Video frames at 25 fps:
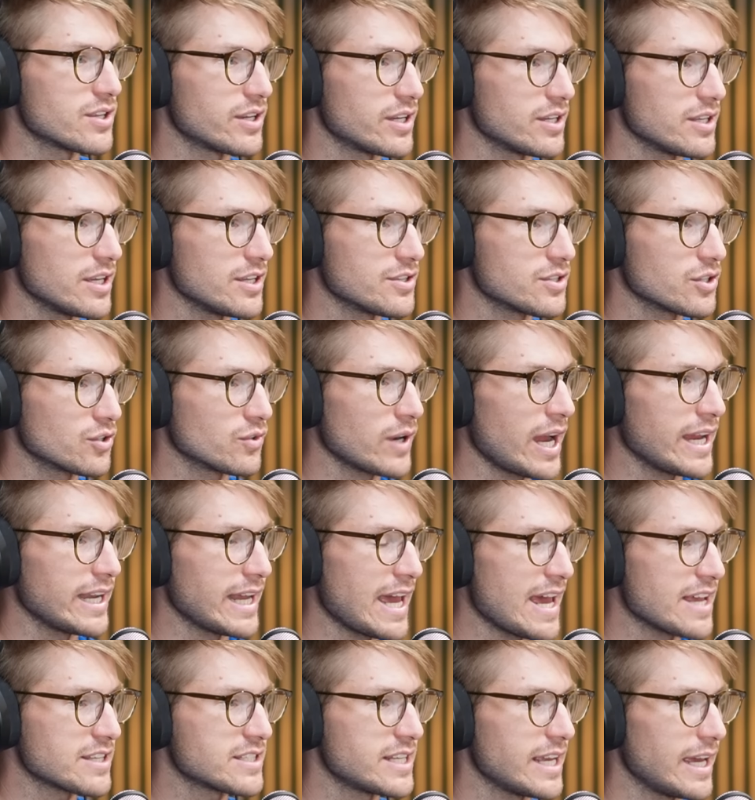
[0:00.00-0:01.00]
that it, it's a great
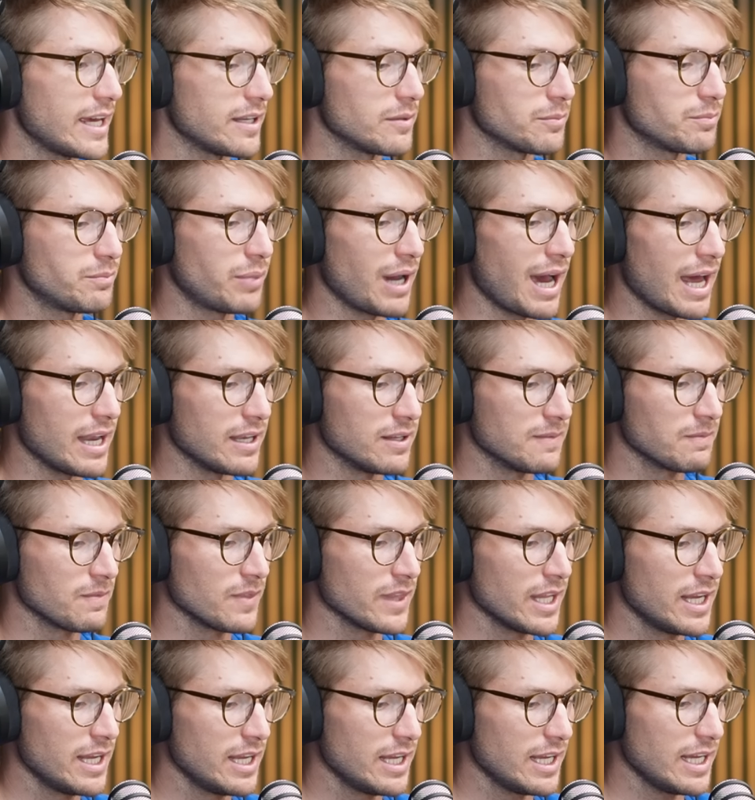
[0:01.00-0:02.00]
asset, but
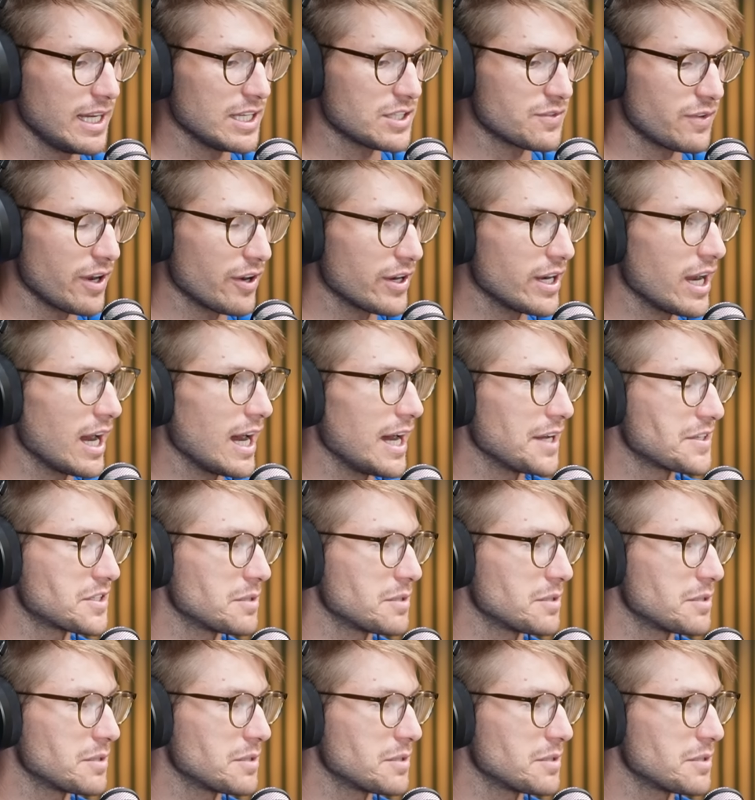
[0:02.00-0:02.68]
it's very hard